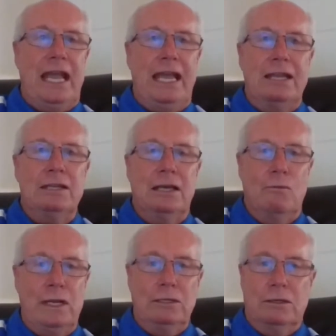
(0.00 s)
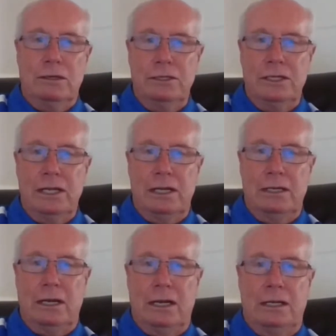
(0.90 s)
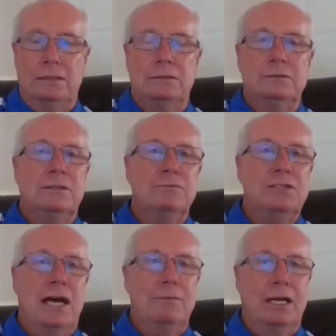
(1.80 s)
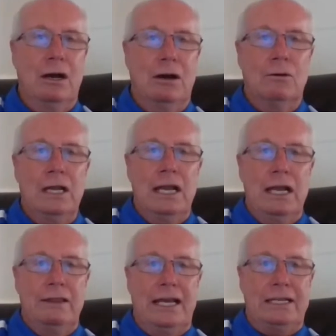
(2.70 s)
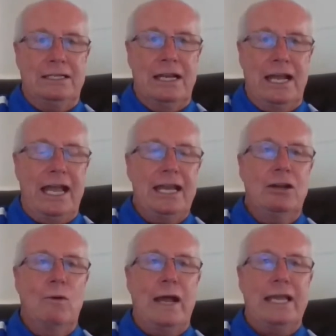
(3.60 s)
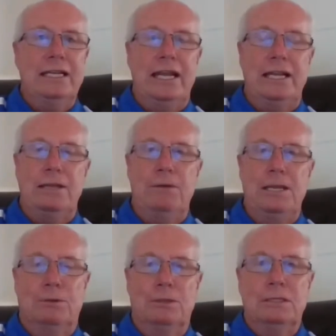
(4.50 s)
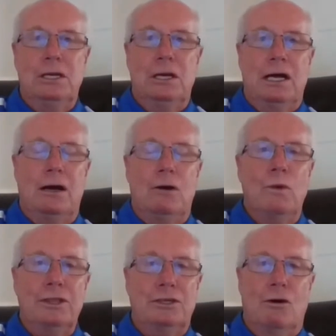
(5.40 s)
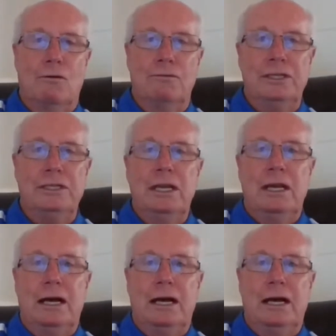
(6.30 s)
And we learned some time ago that anticoagulating people with COVID